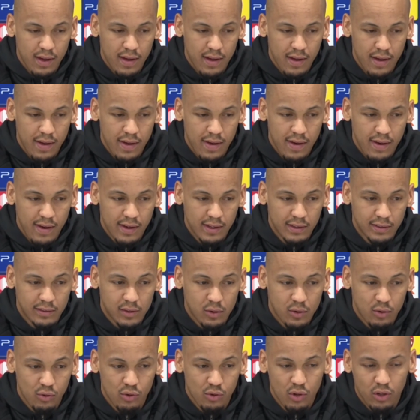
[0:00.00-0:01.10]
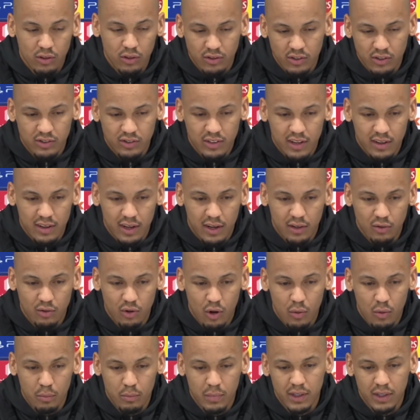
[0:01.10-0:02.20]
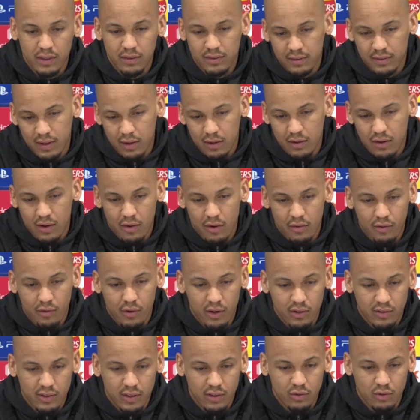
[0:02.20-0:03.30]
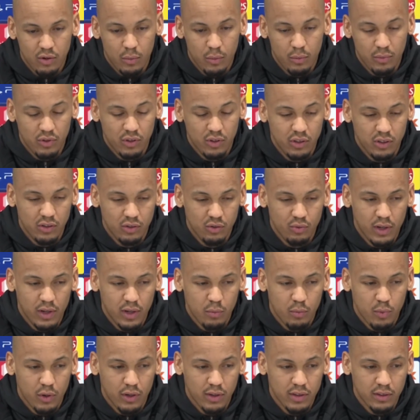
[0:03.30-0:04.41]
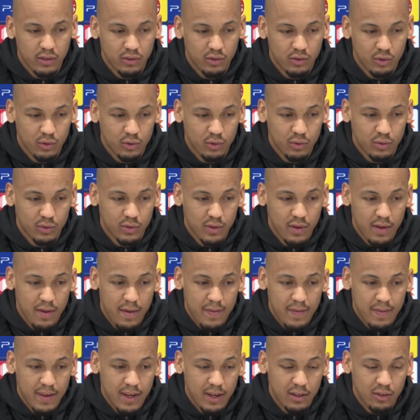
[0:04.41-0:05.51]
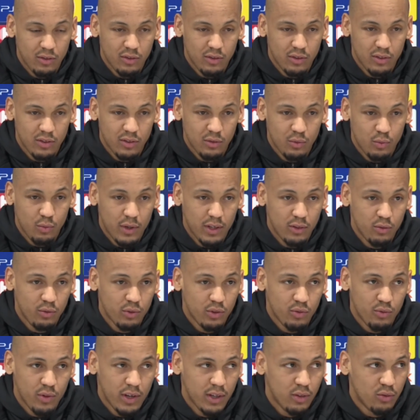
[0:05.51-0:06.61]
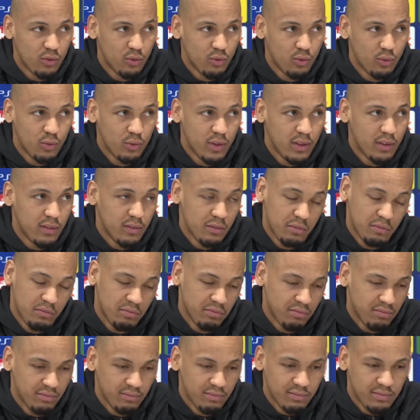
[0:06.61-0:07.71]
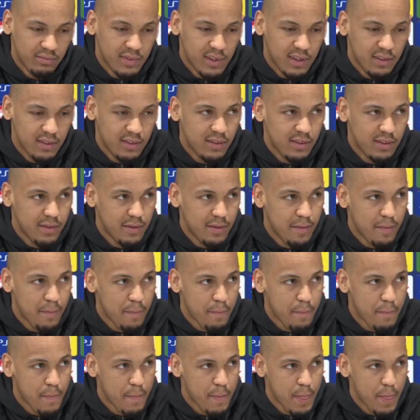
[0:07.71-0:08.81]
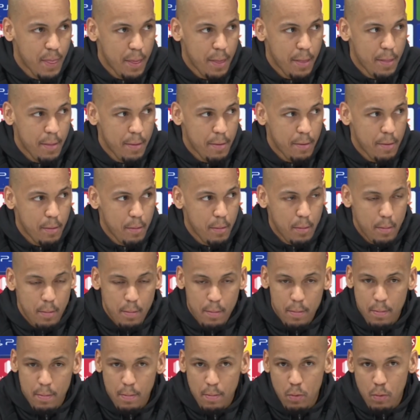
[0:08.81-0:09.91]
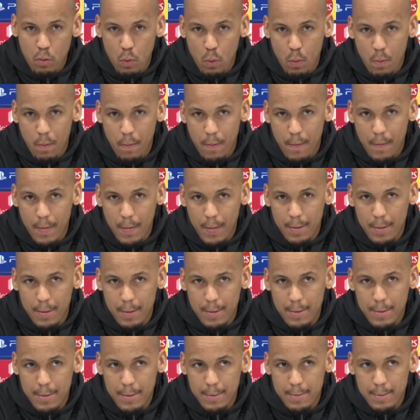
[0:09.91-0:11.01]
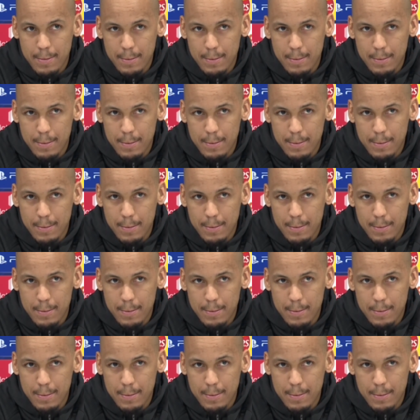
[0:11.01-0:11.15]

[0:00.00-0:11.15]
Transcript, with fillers: Not just at home, but of course at home is really important. So as what we try to do, and that's it. Okay, so the last two, so Paul back.